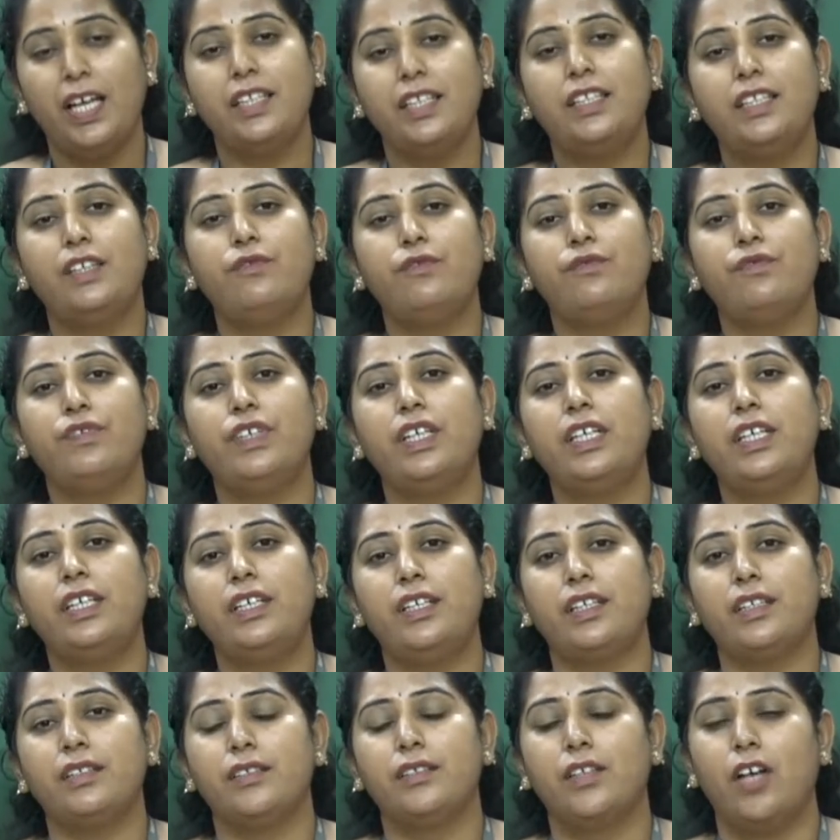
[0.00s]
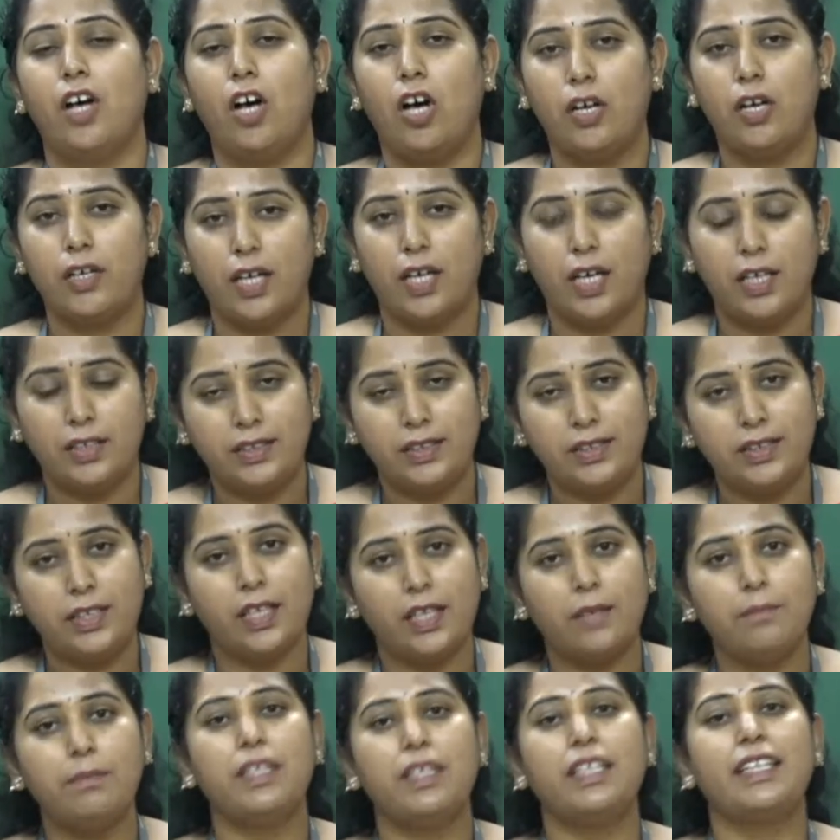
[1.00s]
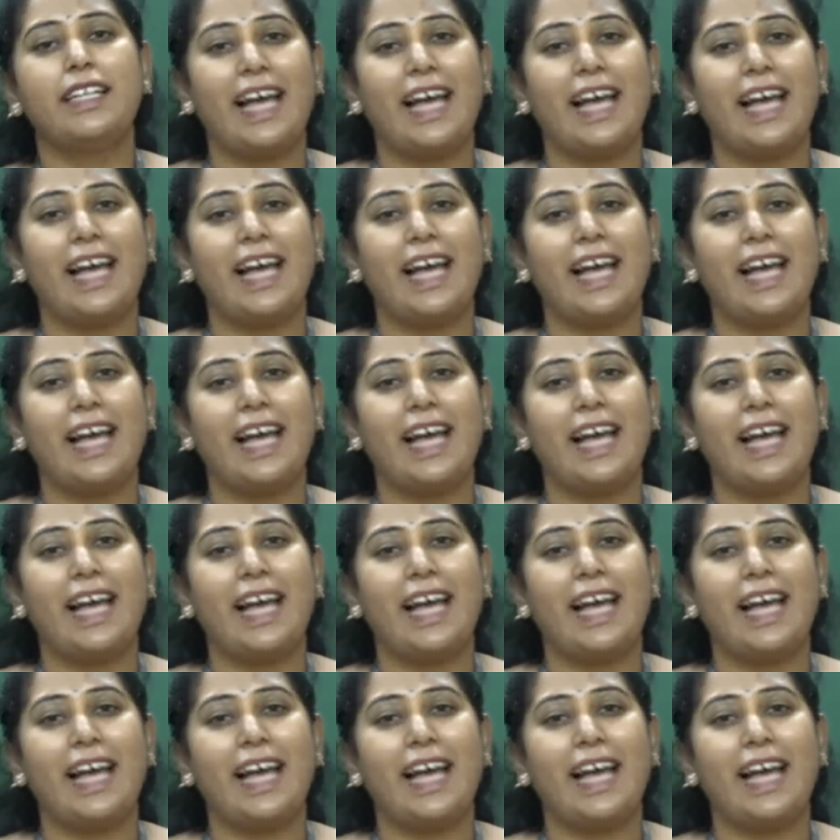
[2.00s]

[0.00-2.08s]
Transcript: The word or a term